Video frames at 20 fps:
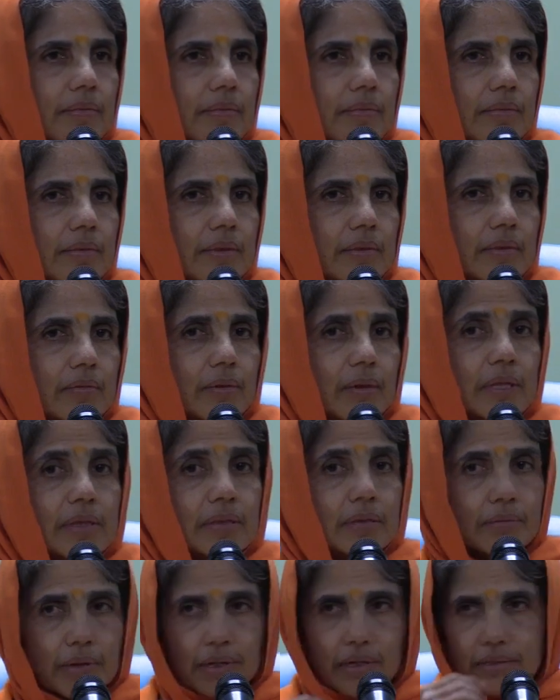The
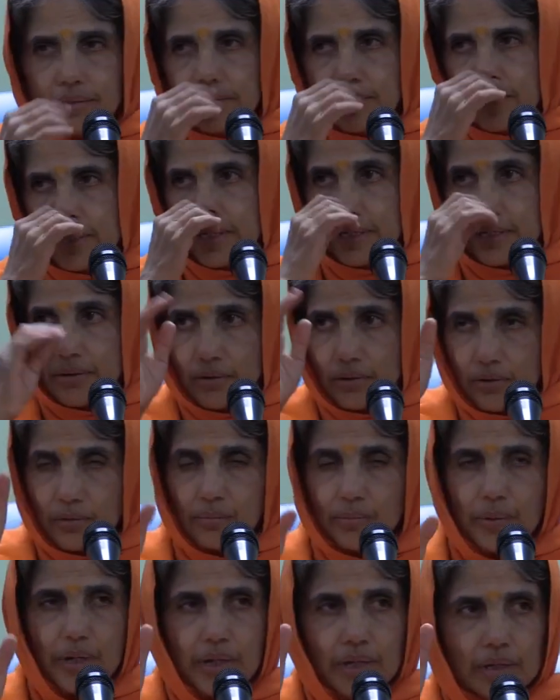dvandvas, they are all
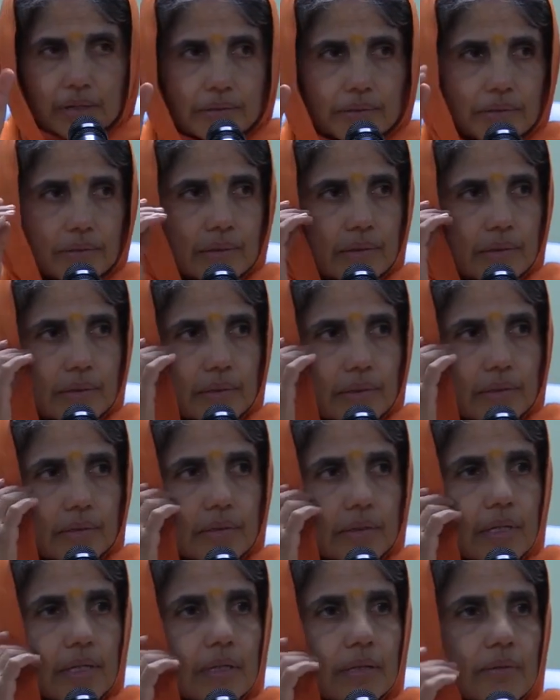bars.
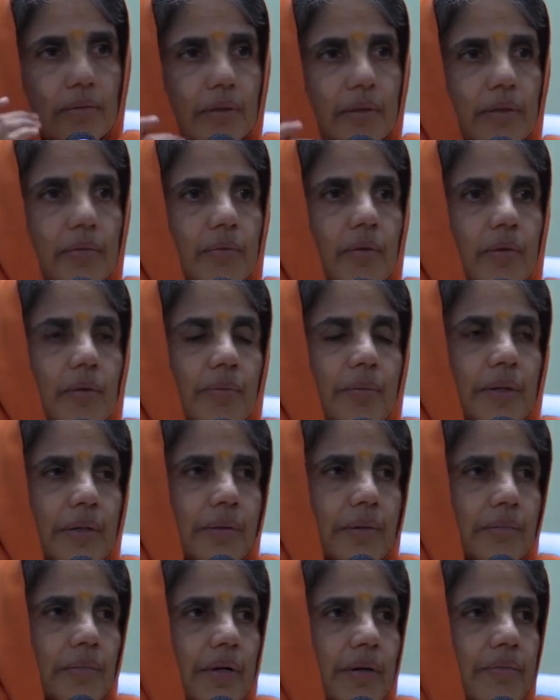Nirdvandvo
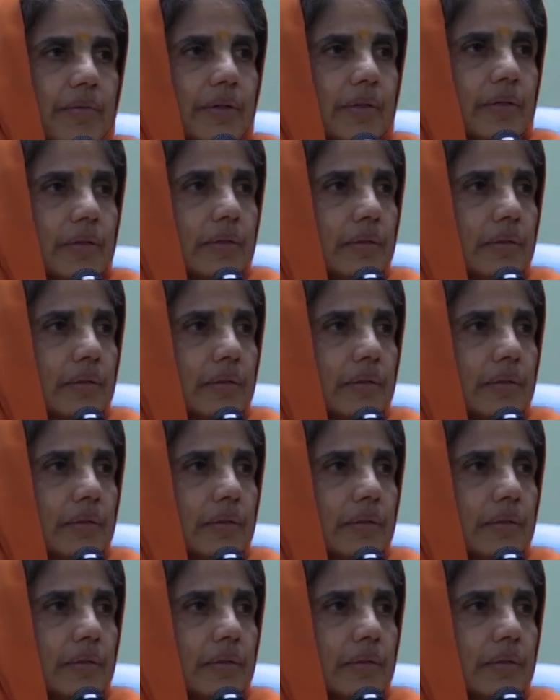bhava.